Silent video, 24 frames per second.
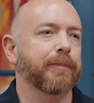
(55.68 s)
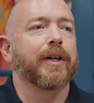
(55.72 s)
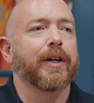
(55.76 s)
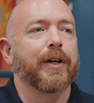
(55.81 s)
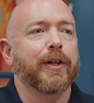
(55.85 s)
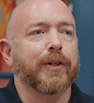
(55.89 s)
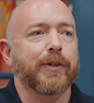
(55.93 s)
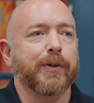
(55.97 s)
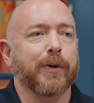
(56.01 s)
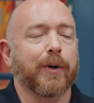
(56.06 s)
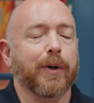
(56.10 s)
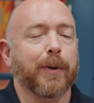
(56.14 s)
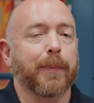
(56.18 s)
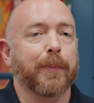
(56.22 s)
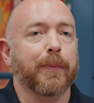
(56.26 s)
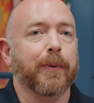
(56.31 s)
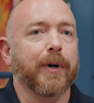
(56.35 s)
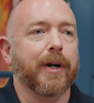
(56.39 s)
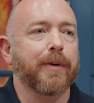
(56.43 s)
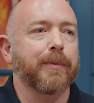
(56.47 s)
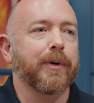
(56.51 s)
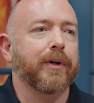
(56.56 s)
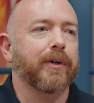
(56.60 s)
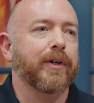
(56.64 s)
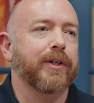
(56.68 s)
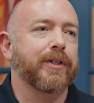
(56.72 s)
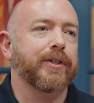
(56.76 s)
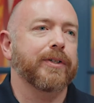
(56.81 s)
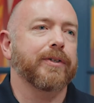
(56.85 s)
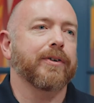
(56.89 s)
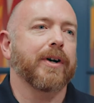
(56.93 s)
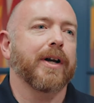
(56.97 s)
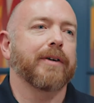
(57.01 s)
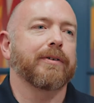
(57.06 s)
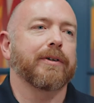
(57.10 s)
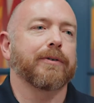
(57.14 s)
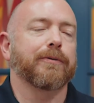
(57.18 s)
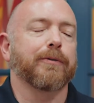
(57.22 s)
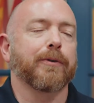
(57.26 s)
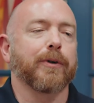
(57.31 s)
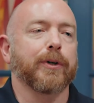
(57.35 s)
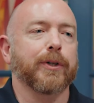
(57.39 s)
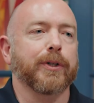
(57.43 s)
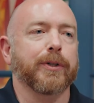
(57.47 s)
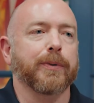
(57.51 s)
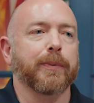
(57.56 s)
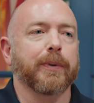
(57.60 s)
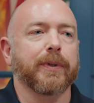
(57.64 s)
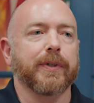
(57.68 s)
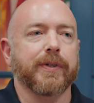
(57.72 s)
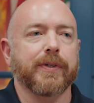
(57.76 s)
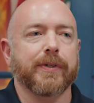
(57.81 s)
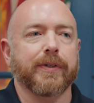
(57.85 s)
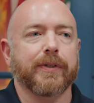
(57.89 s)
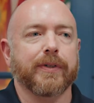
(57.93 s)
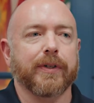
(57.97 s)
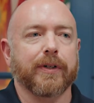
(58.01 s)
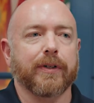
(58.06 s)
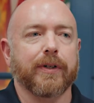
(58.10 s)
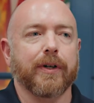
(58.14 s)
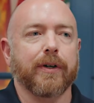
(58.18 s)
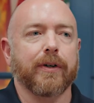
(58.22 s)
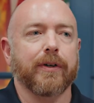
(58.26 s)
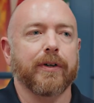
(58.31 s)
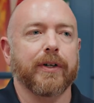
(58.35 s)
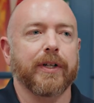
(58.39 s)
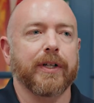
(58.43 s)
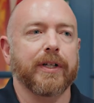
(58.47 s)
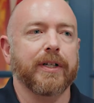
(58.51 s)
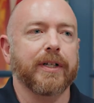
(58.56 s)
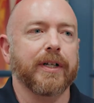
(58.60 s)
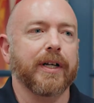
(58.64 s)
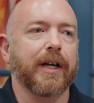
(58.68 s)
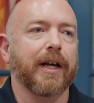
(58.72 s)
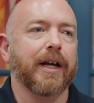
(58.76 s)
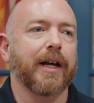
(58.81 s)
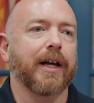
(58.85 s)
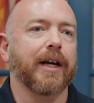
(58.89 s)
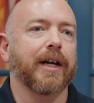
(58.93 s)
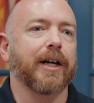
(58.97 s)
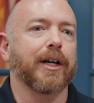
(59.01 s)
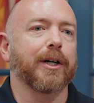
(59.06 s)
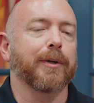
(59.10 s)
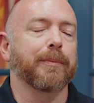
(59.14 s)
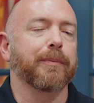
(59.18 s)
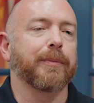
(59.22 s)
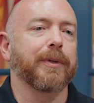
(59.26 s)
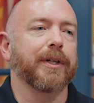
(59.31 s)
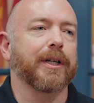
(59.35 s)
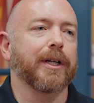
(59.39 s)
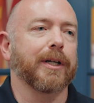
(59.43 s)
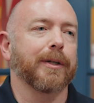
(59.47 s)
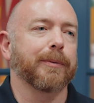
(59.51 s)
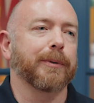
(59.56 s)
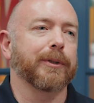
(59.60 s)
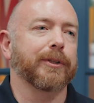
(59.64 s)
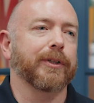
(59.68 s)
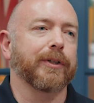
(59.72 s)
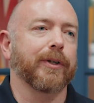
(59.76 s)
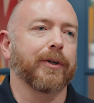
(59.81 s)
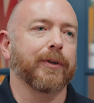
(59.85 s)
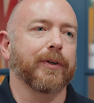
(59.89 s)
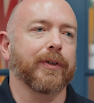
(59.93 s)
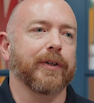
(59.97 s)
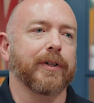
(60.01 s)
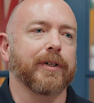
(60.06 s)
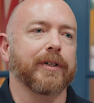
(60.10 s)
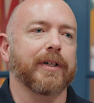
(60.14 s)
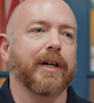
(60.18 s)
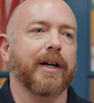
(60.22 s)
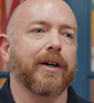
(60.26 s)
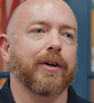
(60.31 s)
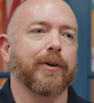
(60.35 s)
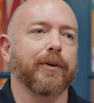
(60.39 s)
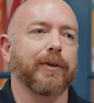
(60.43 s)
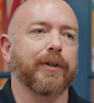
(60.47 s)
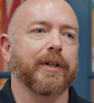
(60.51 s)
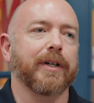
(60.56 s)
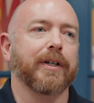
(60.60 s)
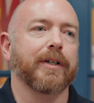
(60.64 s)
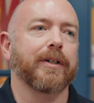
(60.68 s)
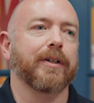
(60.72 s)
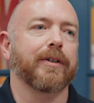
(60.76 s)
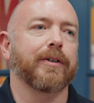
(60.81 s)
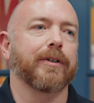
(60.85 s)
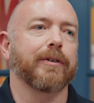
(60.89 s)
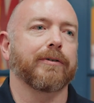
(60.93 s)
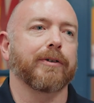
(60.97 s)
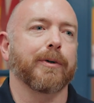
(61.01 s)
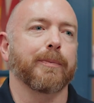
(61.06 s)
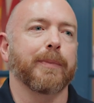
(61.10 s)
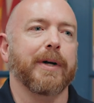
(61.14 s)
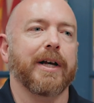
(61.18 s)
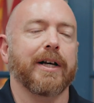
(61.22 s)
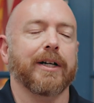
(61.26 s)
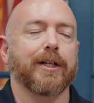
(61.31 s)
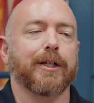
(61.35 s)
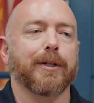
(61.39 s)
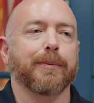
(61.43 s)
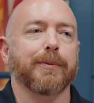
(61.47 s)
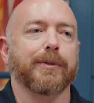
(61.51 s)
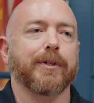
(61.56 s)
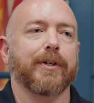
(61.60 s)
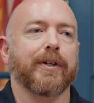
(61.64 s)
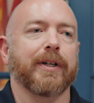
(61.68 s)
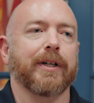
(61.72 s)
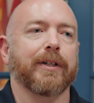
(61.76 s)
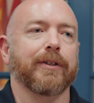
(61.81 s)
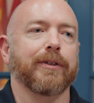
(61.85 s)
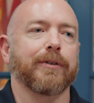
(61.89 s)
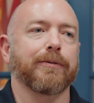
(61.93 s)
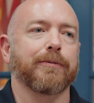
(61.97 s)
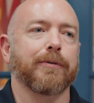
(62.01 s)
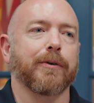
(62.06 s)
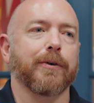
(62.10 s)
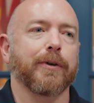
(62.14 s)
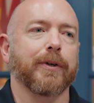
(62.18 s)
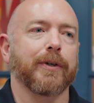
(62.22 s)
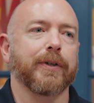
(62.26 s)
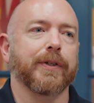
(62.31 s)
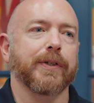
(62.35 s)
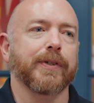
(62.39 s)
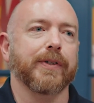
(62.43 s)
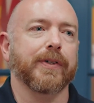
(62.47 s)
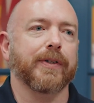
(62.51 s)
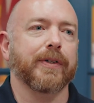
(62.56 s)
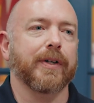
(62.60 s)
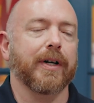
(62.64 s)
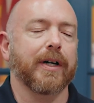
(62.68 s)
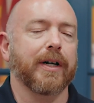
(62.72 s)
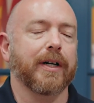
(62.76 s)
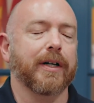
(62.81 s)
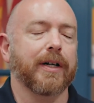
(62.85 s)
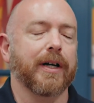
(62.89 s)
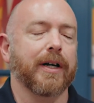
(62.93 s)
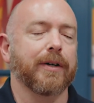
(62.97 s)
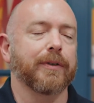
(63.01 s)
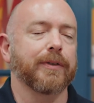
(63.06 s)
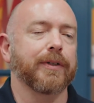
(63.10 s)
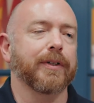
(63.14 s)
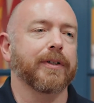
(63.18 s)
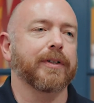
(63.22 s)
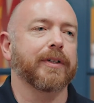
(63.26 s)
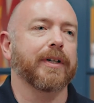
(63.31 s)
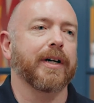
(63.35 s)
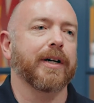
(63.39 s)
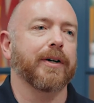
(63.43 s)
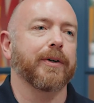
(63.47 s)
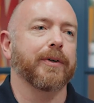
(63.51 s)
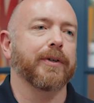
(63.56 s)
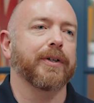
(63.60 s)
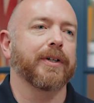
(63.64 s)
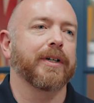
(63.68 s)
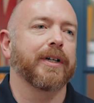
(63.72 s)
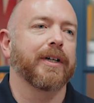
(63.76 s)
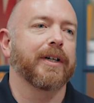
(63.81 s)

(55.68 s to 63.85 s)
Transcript: So our primary driving force was security, being able to go to the cloud. All of our backups are handled for us out in the cloud.